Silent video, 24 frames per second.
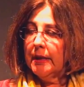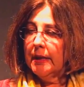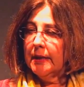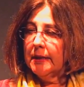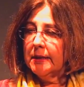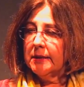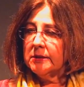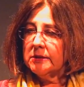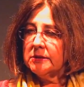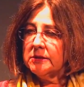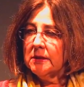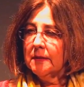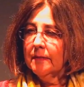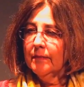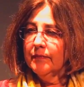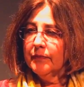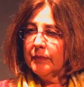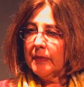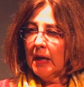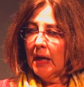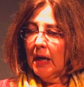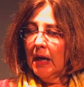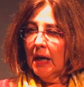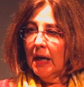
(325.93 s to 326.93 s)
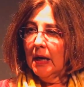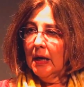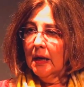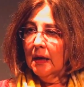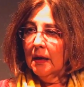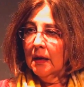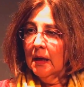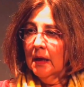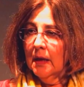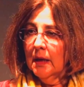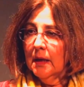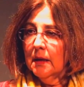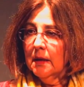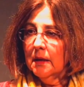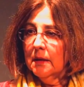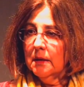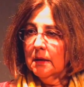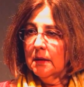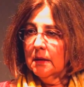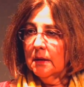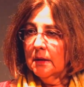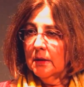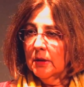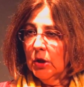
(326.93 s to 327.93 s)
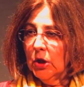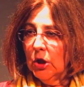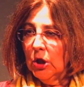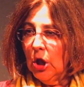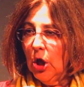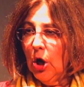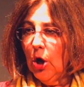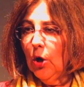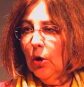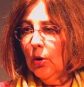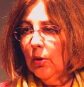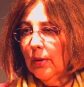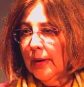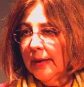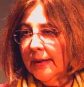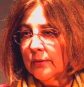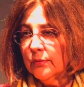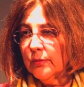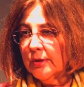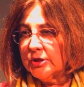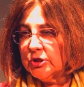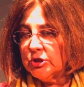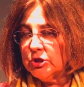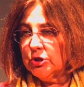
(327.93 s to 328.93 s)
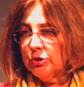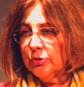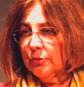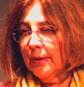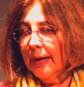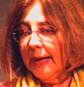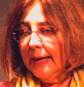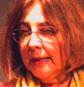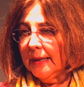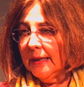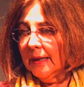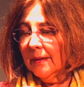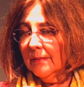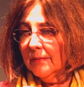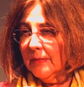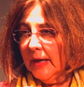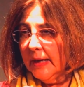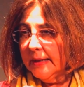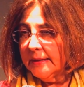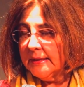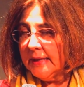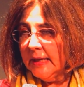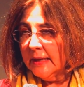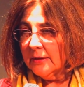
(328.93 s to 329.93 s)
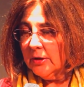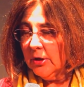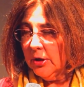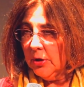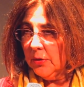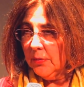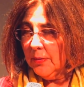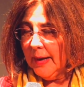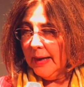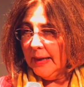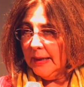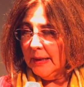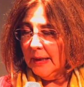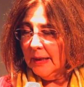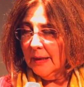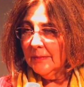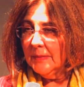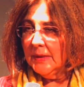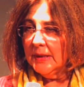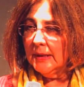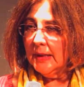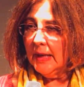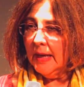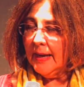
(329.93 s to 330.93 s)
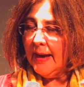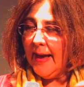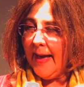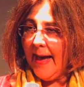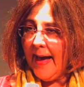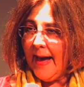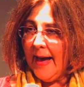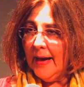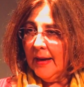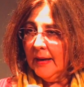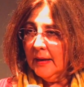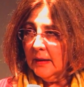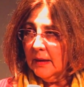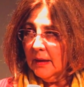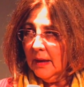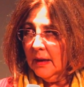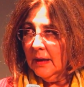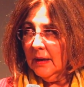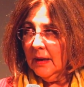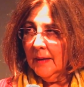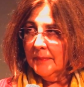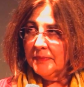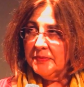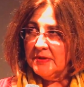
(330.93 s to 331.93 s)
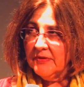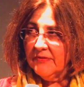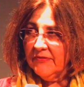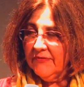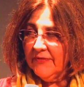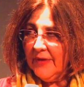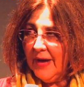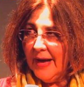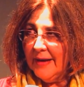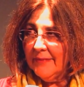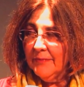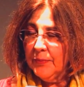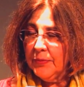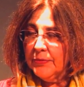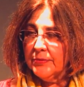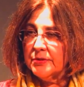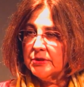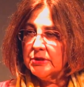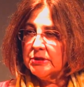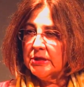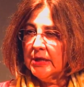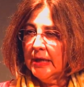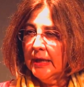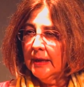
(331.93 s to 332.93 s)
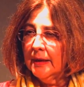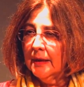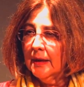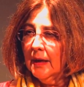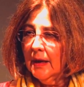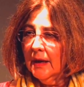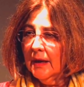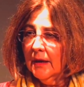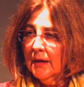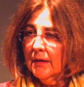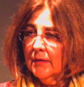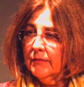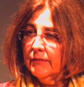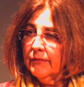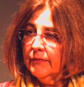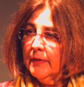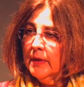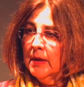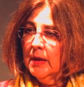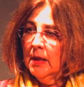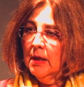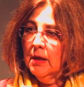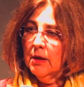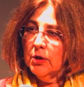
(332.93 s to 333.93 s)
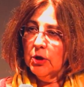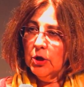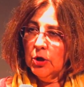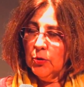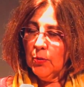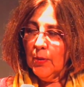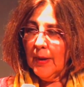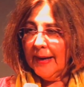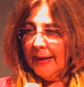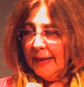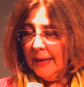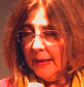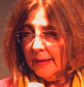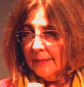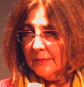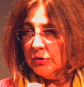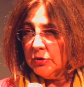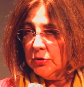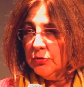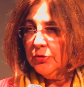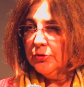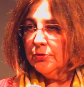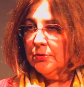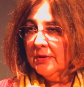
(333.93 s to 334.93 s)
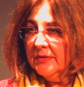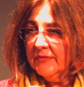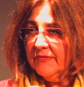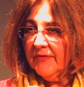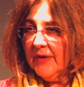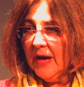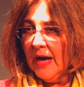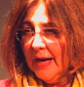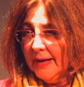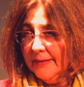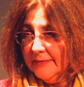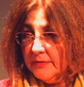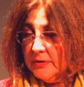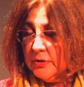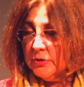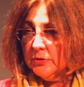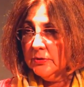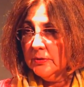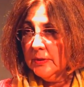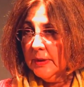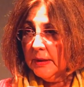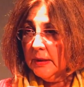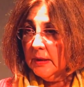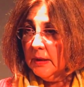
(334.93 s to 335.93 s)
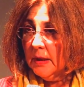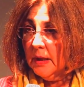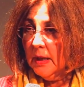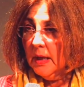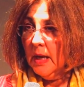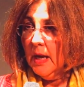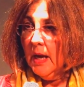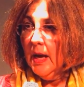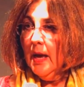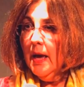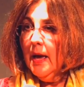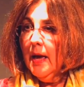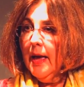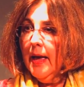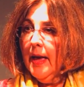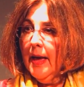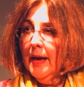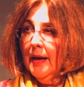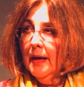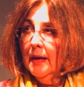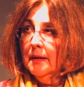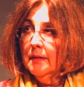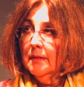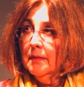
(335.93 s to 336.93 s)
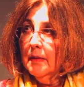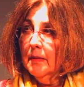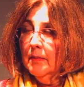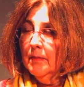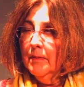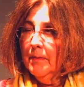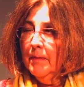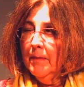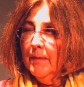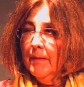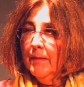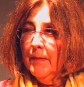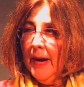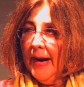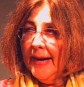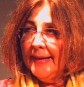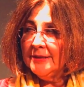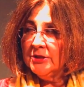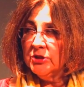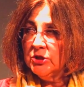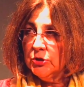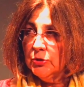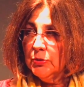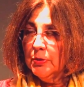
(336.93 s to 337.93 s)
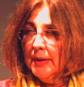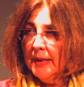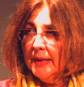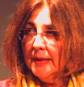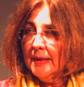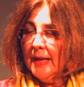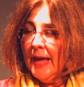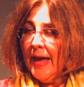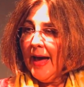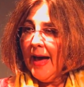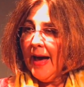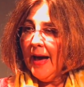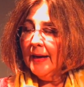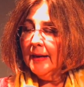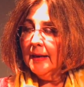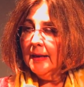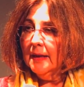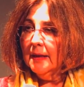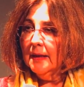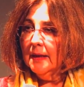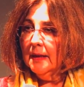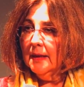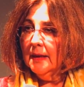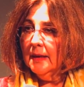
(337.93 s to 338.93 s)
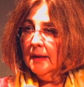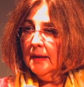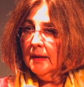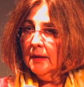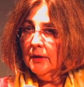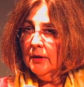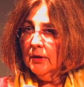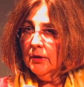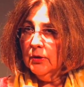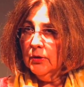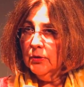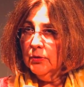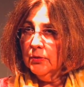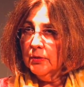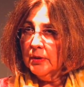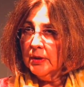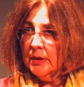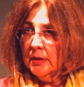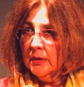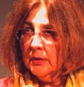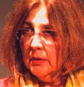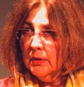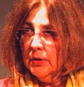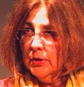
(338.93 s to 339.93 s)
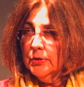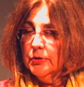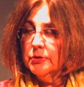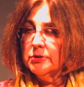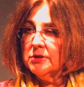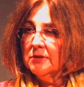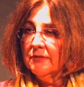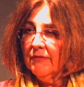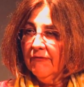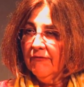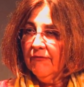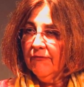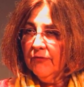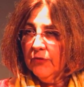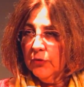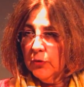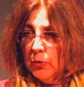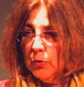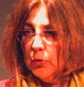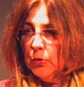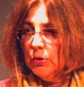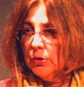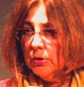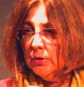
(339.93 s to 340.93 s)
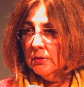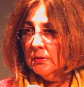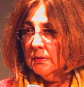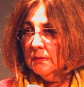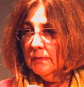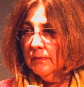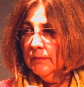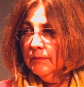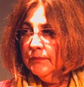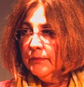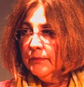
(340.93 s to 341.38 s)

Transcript: is low enriched uranium. They take the uranium and they add up to 5% of uranium-235 to it. And by doing that, you can use the fuel